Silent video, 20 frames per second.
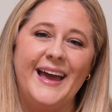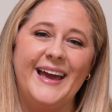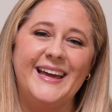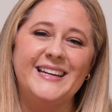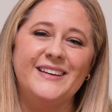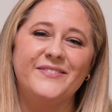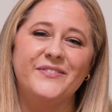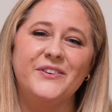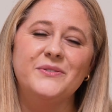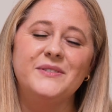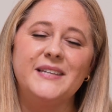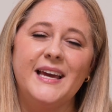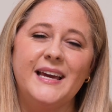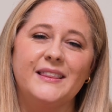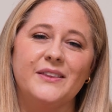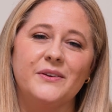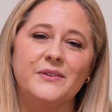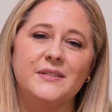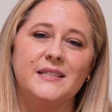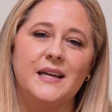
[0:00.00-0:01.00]
And if you
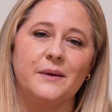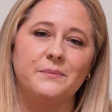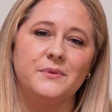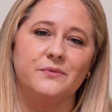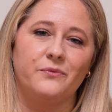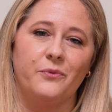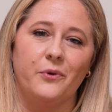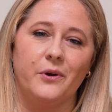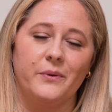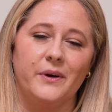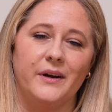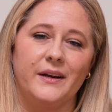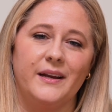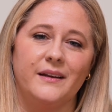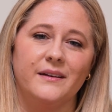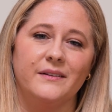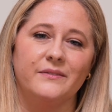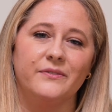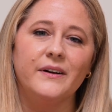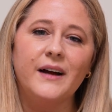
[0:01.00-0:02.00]
take those steps forward,
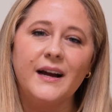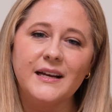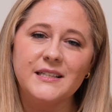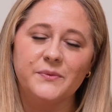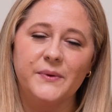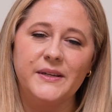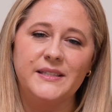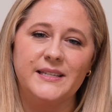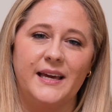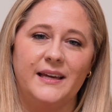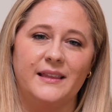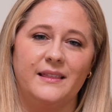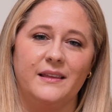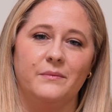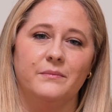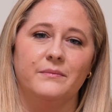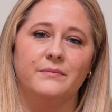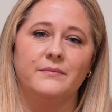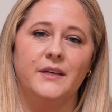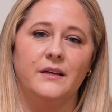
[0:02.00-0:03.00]
and for us, we take
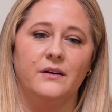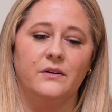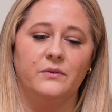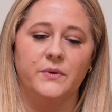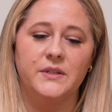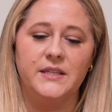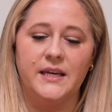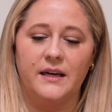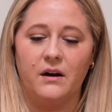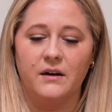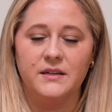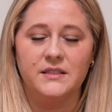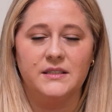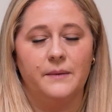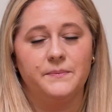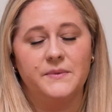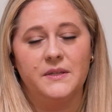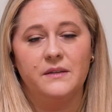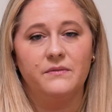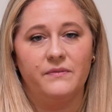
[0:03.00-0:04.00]
them, we take our
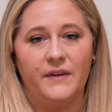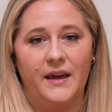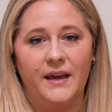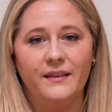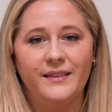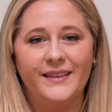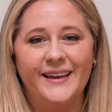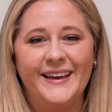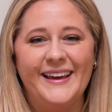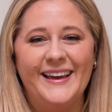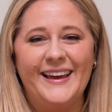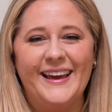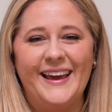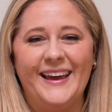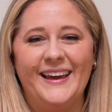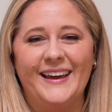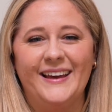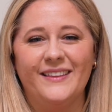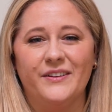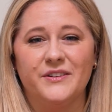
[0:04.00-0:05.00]
steps in faith,
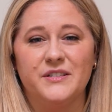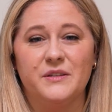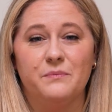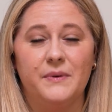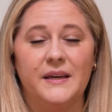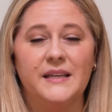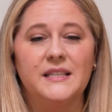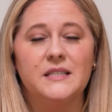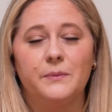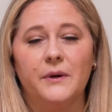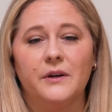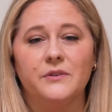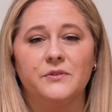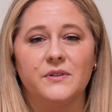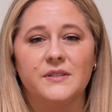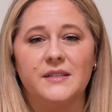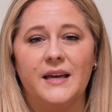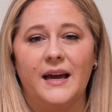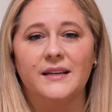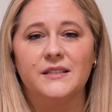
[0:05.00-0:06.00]
and there's a big spiritual
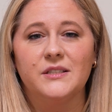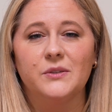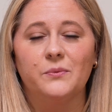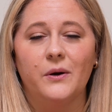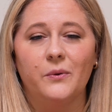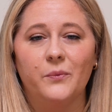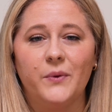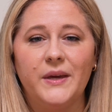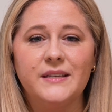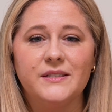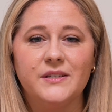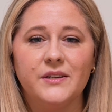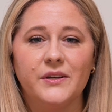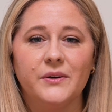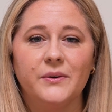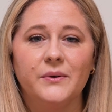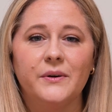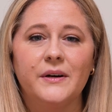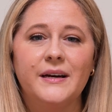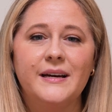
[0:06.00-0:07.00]
side to what we
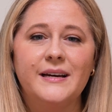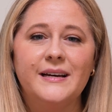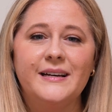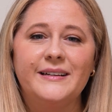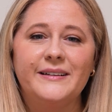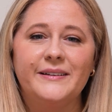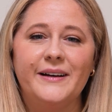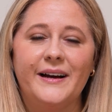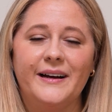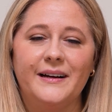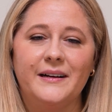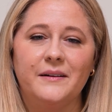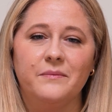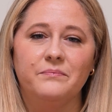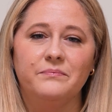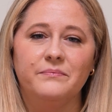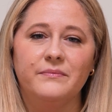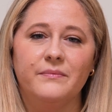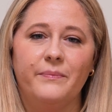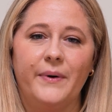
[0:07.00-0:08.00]
do.
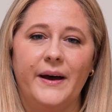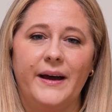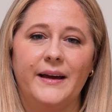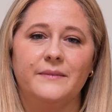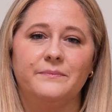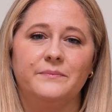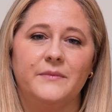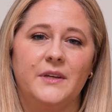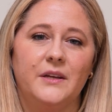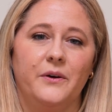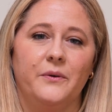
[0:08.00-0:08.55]
But